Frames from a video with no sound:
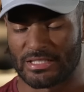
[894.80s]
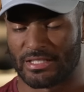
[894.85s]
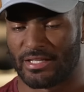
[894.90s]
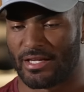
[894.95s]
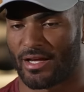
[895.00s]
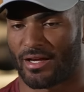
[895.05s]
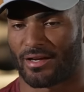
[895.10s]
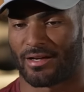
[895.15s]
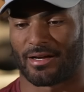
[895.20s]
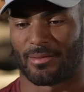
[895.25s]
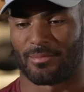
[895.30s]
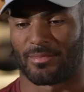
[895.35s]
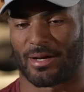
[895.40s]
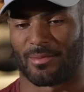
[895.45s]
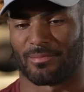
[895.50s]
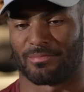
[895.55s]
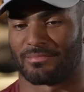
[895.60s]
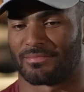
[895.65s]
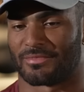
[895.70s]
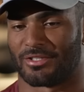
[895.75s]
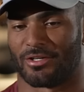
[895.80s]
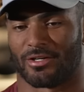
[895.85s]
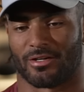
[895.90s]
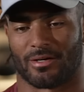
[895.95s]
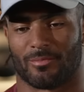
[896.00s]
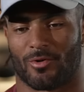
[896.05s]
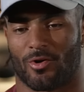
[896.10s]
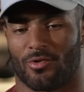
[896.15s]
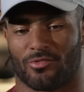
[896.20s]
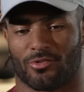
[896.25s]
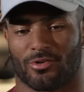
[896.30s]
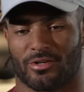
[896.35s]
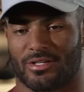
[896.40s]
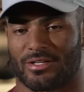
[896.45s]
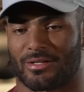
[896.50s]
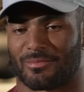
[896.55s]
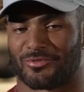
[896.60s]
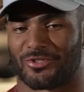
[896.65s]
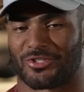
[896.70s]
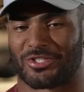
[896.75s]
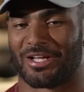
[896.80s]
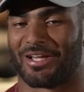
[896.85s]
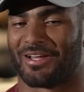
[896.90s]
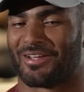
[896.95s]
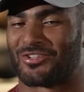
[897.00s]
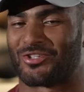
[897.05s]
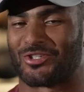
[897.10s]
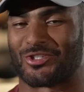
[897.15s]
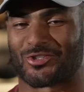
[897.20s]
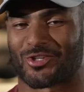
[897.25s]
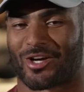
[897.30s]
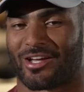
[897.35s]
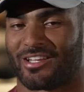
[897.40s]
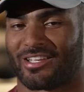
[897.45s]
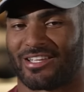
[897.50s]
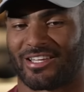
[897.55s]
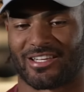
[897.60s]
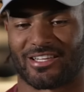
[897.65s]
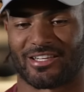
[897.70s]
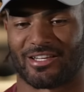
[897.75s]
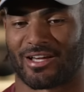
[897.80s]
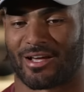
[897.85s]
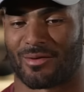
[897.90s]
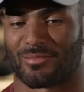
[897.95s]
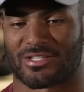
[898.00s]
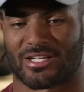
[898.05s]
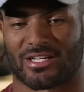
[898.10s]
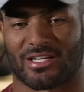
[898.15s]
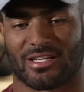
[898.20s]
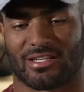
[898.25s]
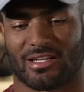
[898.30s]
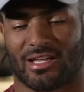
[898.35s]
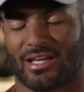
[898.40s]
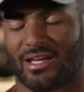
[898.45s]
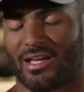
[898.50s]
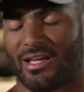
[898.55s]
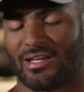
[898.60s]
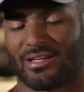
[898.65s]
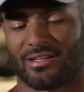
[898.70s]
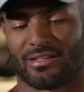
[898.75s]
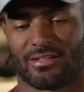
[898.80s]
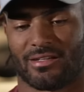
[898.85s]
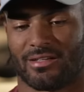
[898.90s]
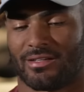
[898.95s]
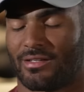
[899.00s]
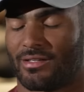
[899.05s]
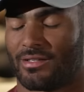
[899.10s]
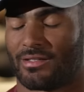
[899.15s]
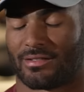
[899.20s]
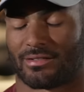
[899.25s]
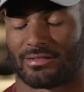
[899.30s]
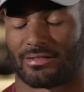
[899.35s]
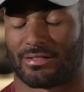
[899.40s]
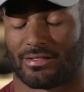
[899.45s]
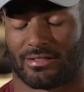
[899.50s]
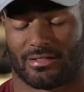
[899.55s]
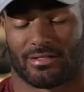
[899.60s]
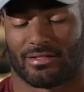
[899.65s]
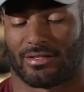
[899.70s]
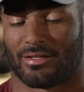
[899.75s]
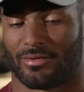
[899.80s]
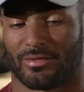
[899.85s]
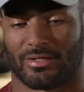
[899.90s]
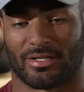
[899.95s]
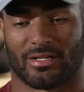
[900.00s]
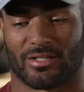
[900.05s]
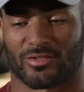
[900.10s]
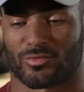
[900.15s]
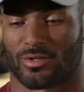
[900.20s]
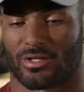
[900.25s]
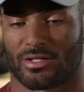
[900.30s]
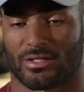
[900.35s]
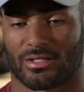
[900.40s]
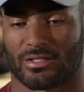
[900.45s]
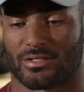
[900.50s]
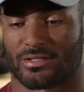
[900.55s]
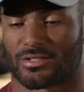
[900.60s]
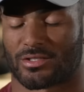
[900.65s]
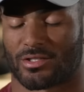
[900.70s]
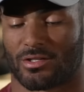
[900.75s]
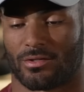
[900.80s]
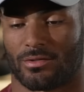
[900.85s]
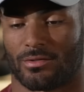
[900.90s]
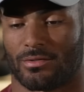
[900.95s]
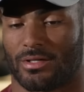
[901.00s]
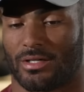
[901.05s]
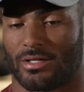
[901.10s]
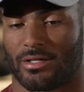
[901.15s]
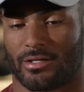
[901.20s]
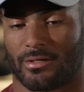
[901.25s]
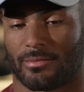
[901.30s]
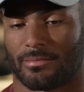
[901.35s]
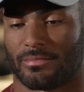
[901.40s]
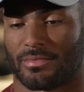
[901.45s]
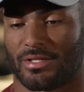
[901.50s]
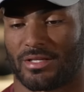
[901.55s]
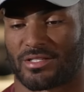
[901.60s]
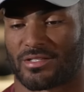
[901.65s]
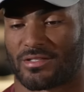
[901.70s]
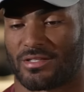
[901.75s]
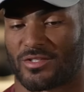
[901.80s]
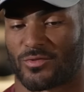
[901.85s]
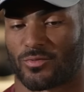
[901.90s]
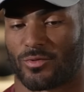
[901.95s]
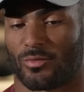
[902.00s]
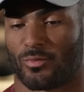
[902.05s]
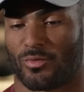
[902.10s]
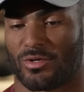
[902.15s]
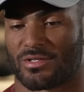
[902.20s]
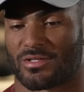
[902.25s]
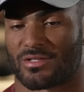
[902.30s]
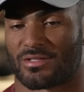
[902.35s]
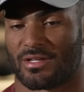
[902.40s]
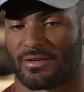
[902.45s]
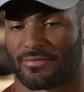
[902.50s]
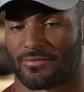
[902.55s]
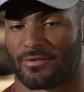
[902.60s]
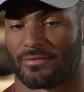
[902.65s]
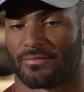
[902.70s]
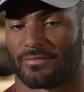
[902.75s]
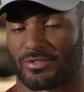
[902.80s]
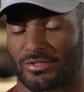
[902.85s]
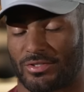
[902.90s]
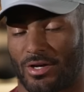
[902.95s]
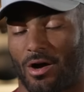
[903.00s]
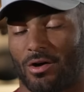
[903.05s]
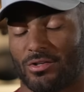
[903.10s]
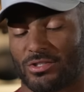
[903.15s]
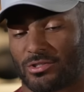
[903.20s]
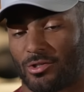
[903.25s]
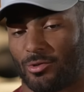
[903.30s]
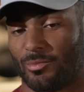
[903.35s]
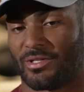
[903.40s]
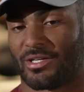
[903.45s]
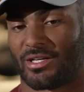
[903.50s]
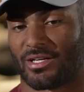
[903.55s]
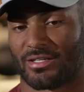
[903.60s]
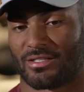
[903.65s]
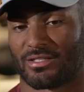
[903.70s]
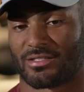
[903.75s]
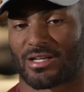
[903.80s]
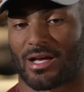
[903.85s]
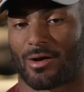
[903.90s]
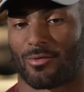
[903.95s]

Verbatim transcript: Yeah. I'm, I'm, you know, I'm over it. I'm just, just trying to get. yeah. You know what I'm saying, like, hey it, it is what it is. So um, this this one was different also because I